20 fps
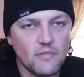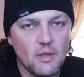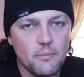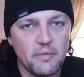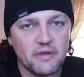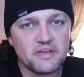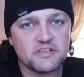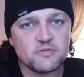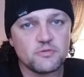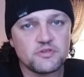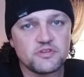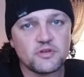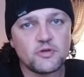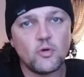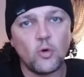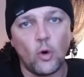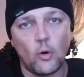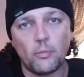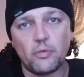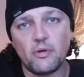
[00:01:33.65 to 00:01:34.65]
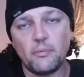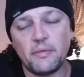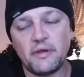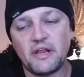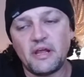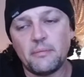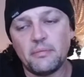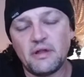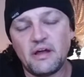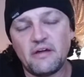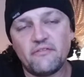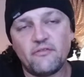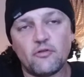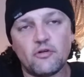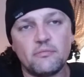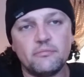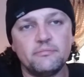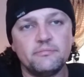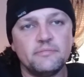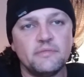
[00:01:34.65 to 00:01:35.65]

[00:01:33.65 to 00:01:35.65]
because it was a corporate media platform.